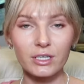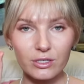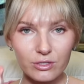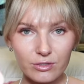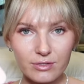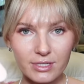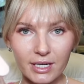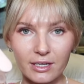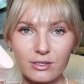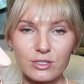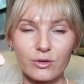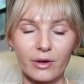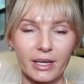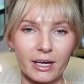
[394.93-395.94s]
it used it
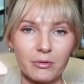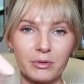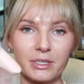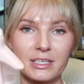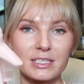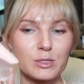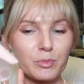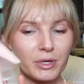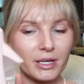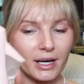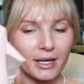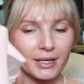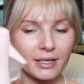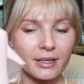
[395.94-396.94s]
so I can't really speak
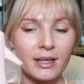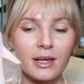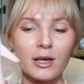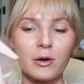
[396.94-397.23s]
on it,